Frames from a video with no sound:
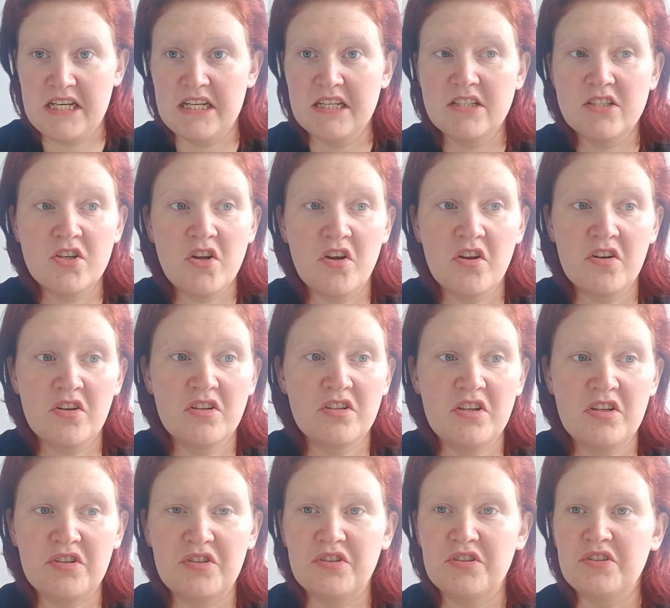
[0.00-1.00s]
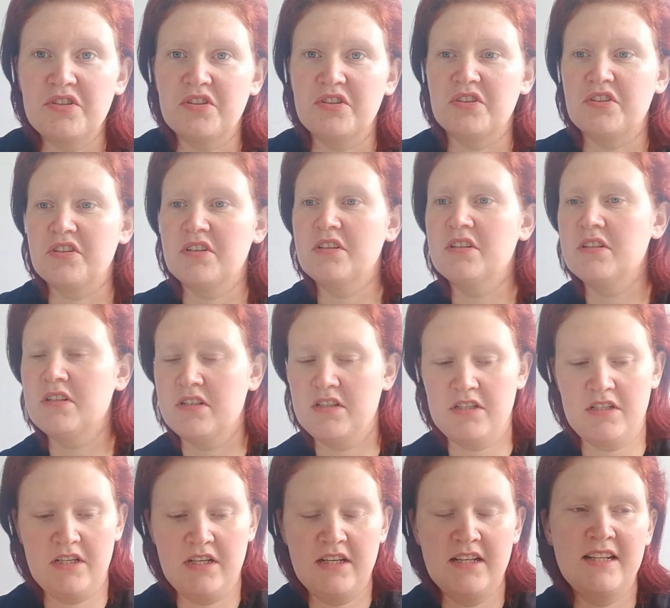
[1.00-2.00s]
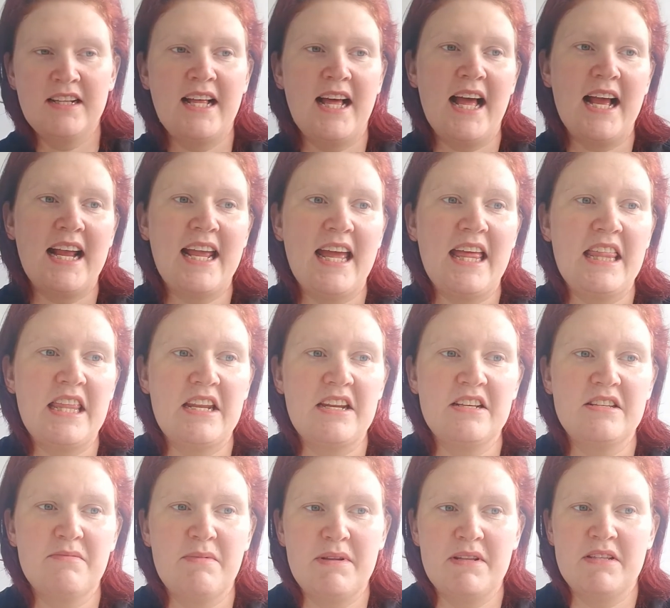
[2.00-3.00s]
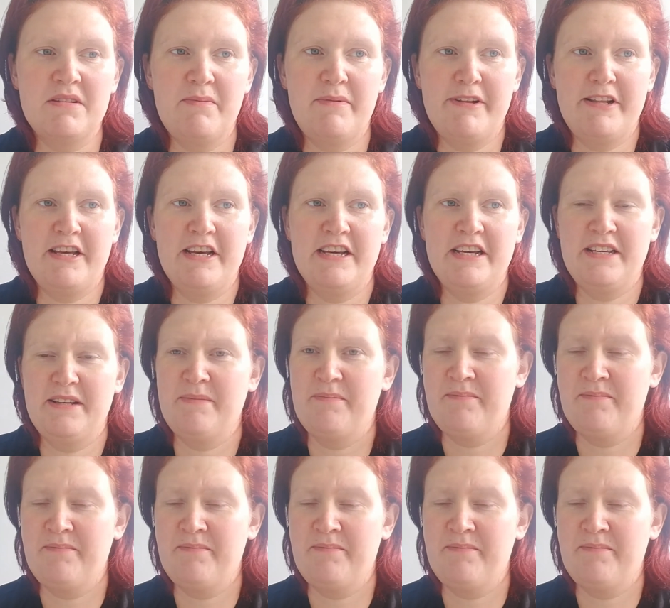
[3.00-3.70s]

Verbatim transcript: it's not, not good. Like, I get that it's meant to be like,